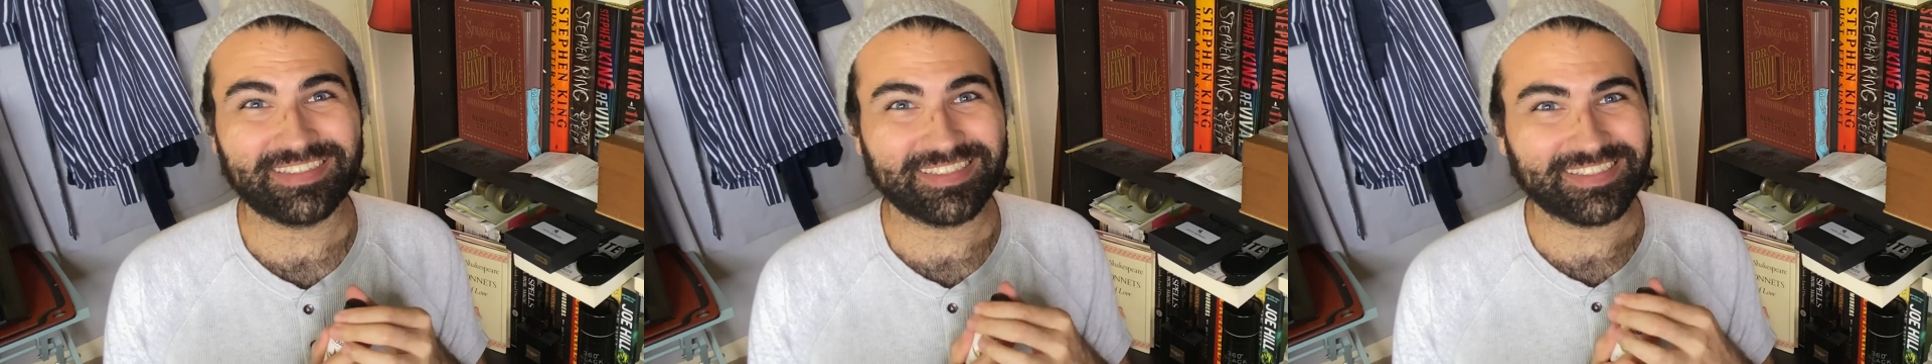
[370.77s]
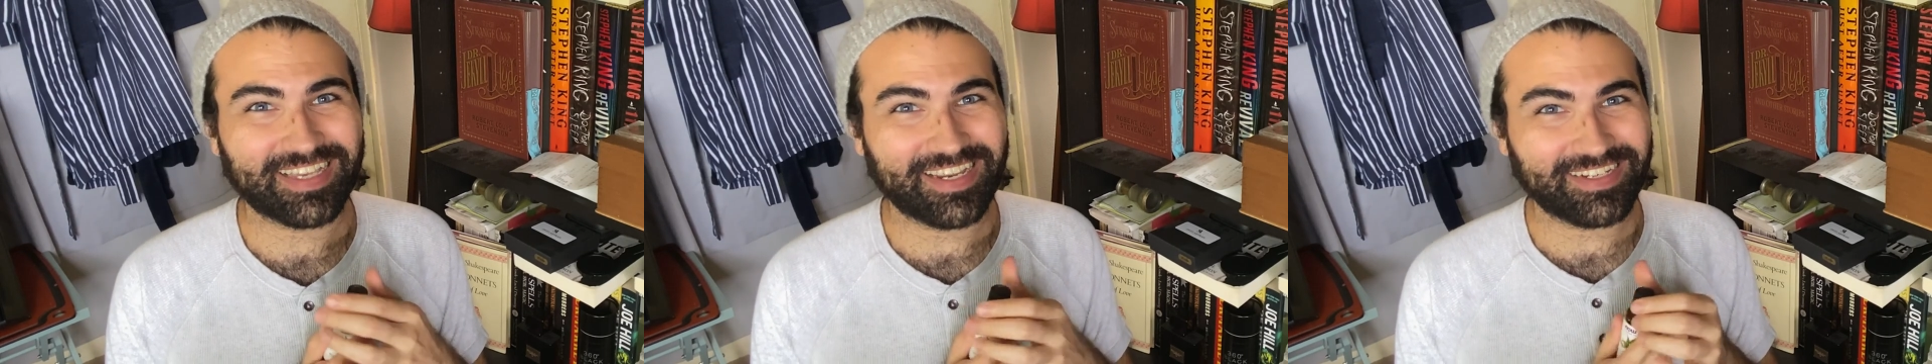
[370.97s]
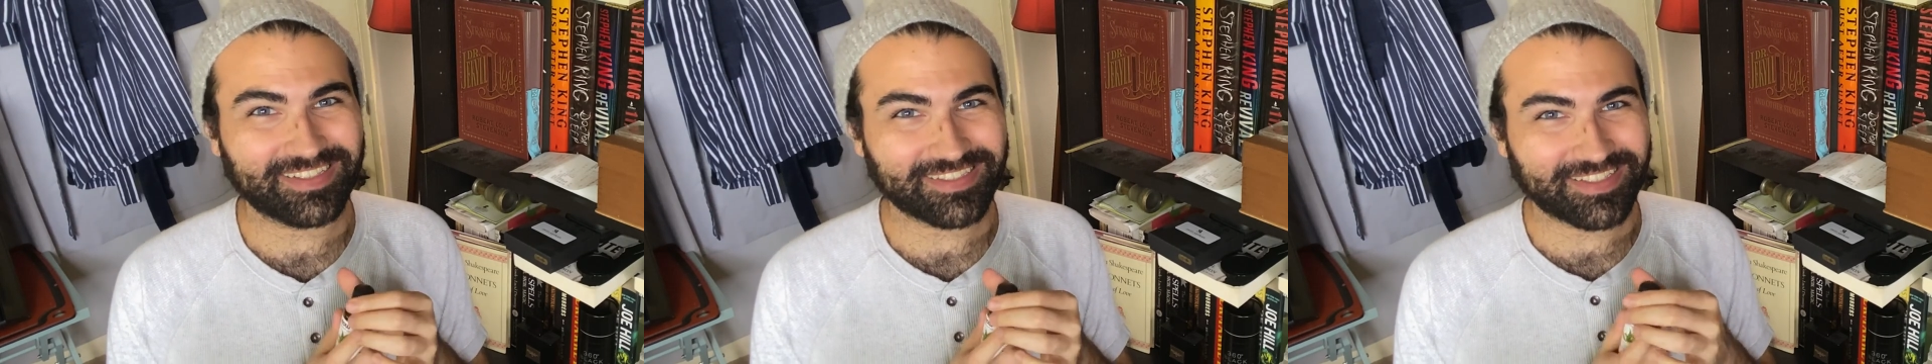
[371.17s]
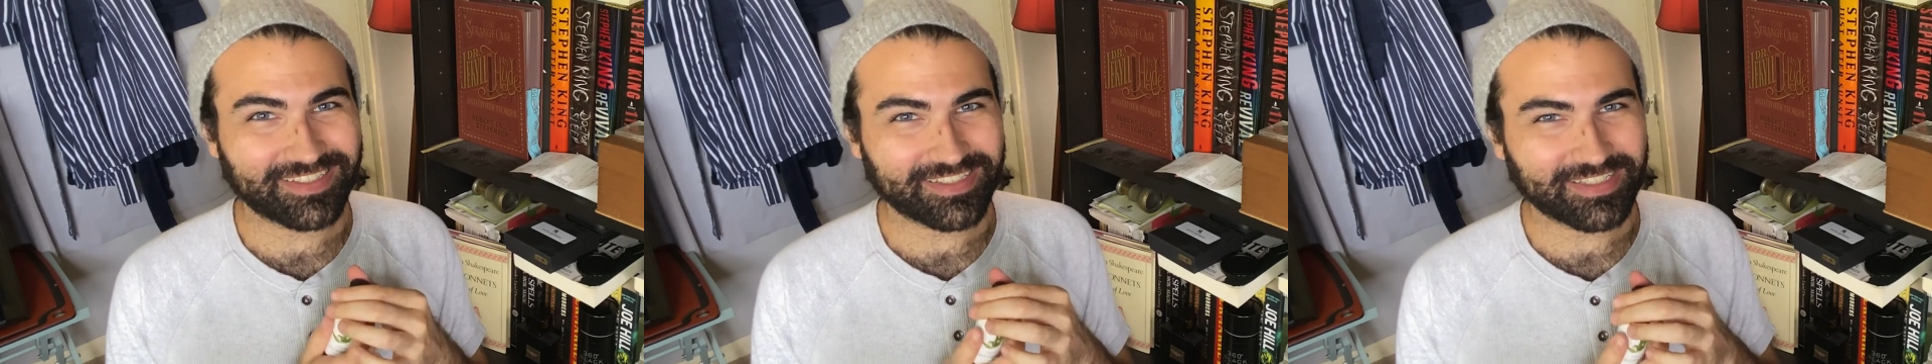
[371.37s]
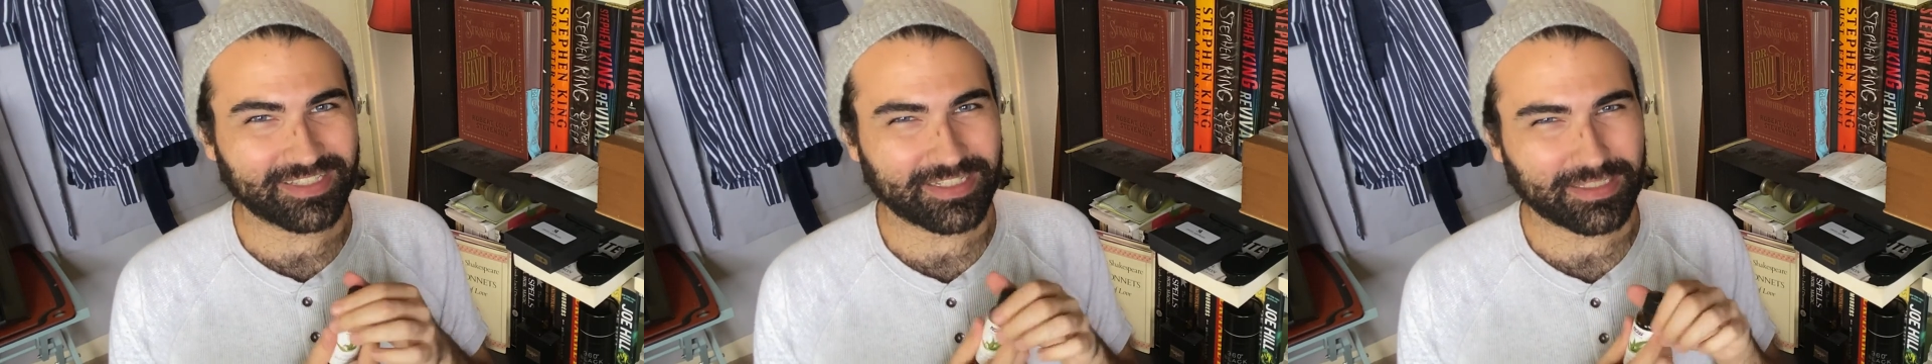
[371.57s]

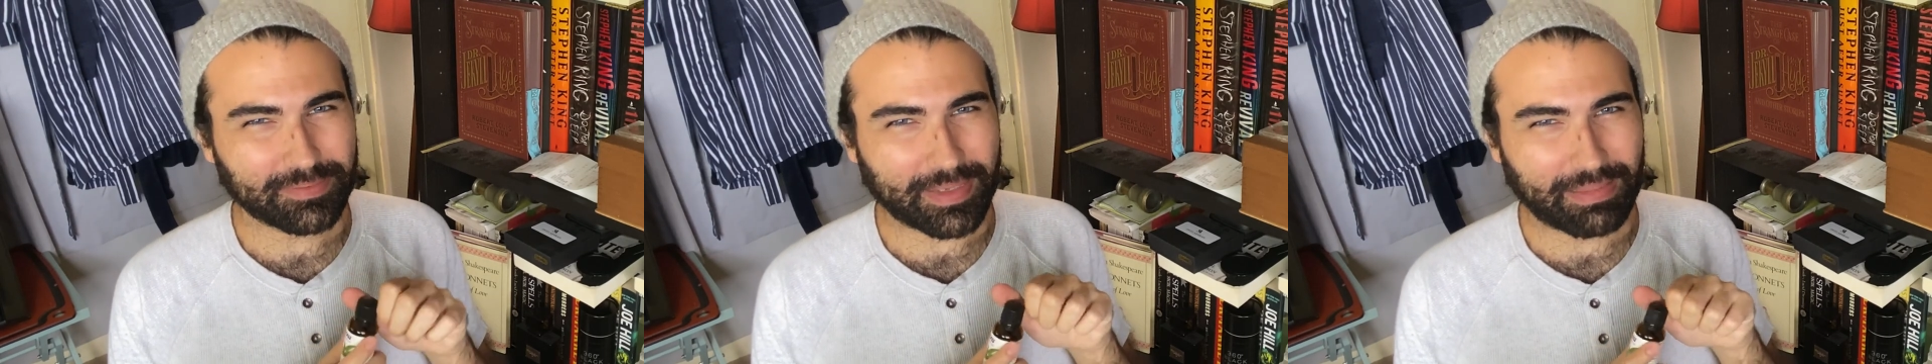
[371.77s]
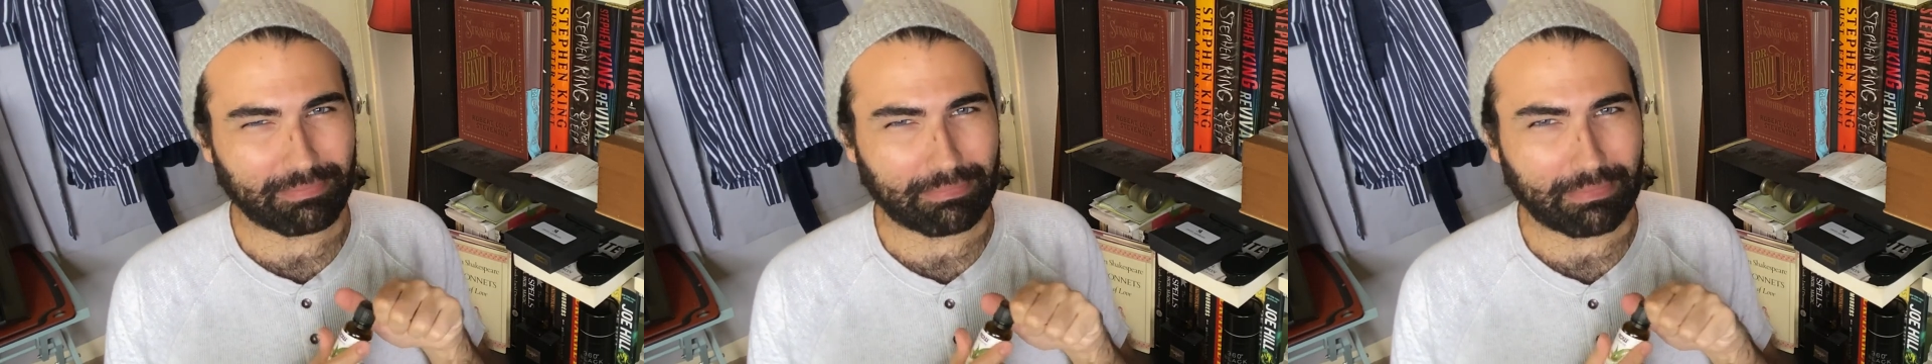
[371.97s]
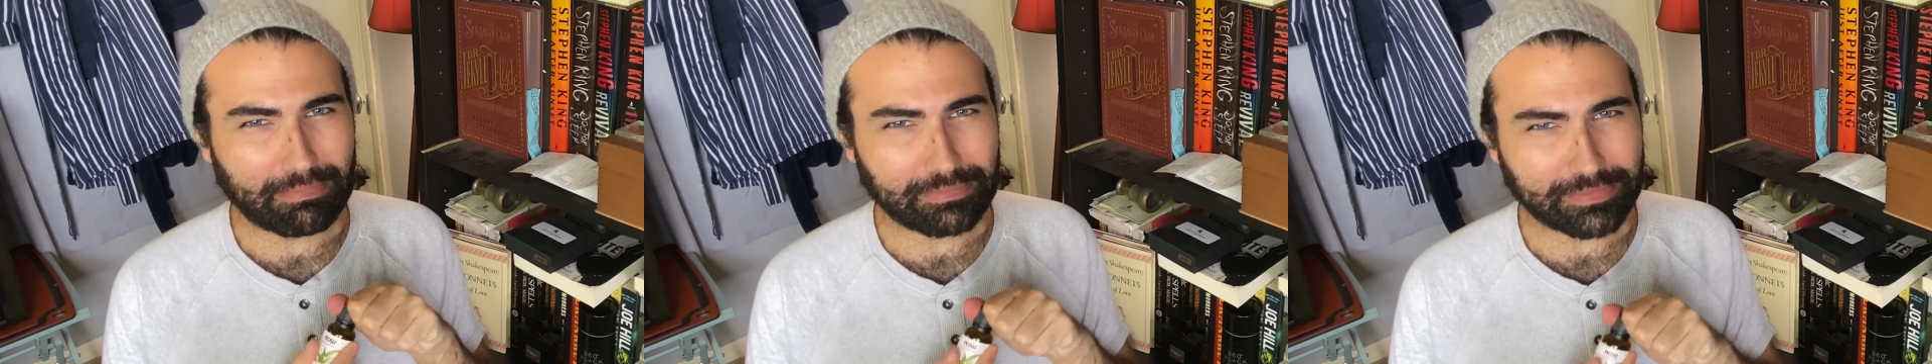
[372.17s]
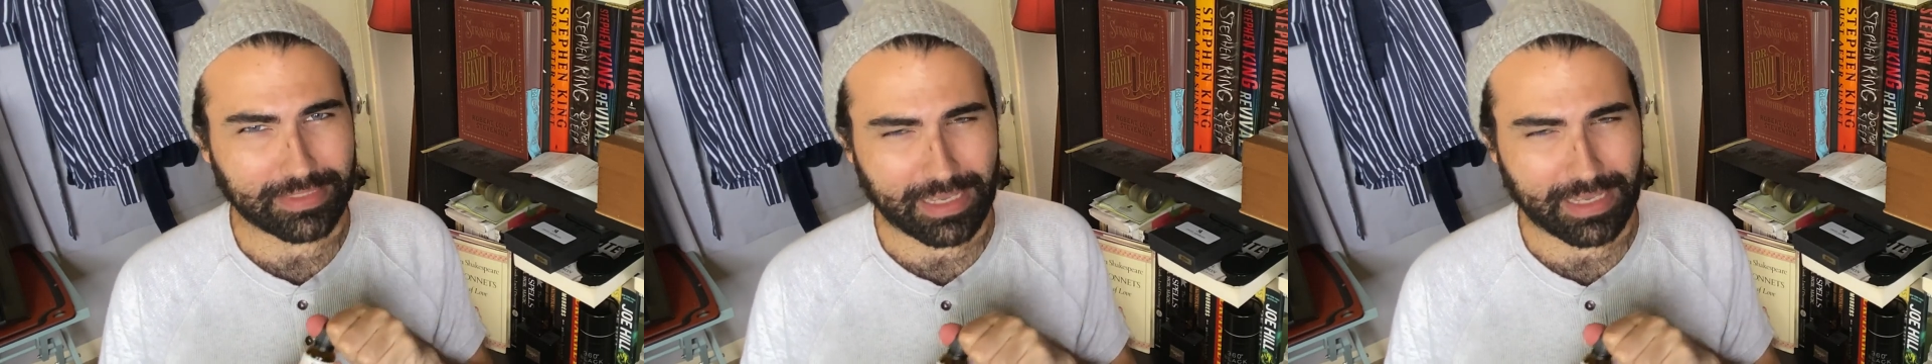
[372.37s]
sinuses. Cleans my lungs